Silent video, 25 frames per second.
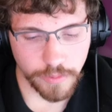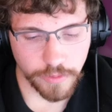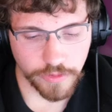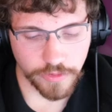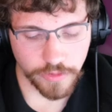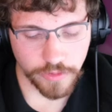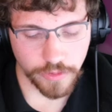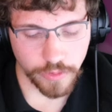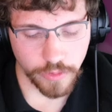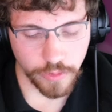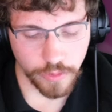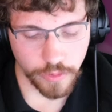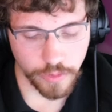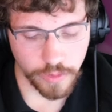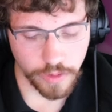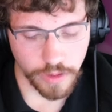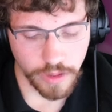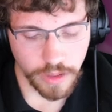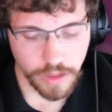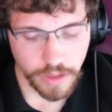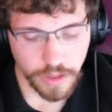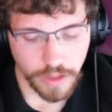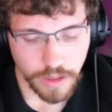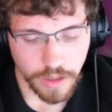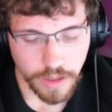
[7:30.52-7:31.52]
to
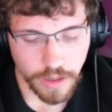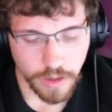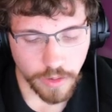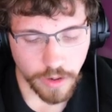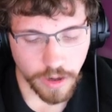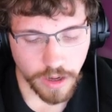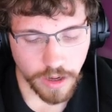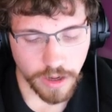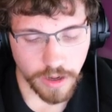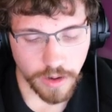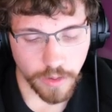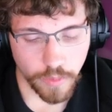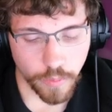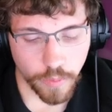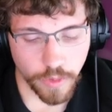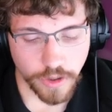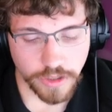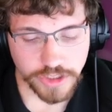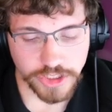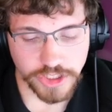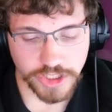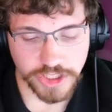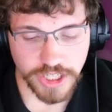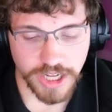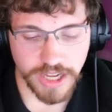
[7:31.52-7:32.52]

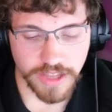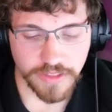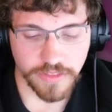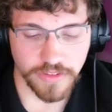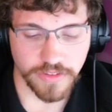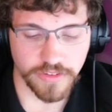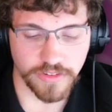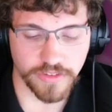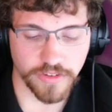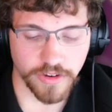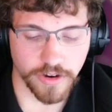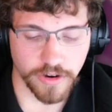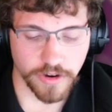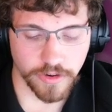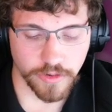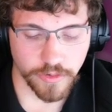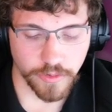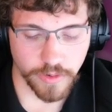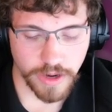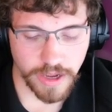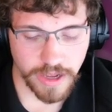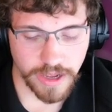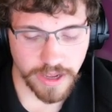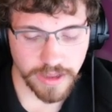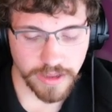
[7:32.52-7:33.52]
one-shot this
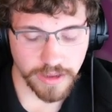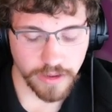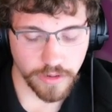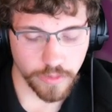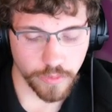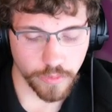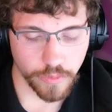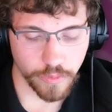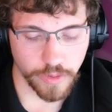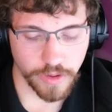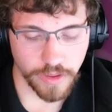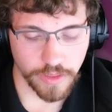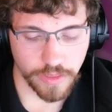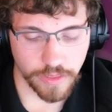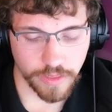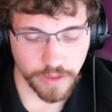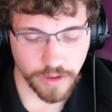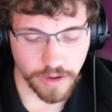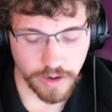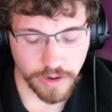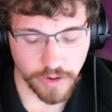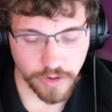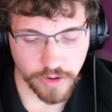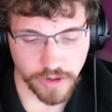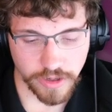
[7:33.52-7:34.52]
Darkrai with
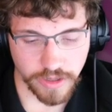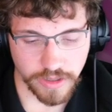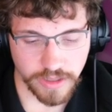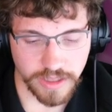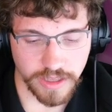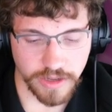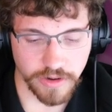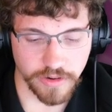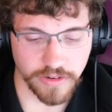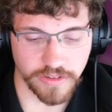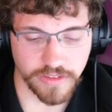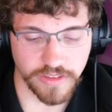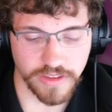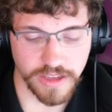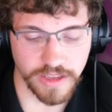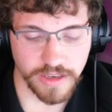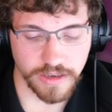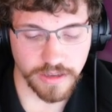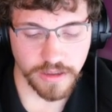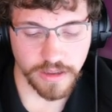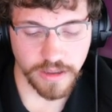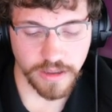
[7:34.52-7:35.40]
our Giratina,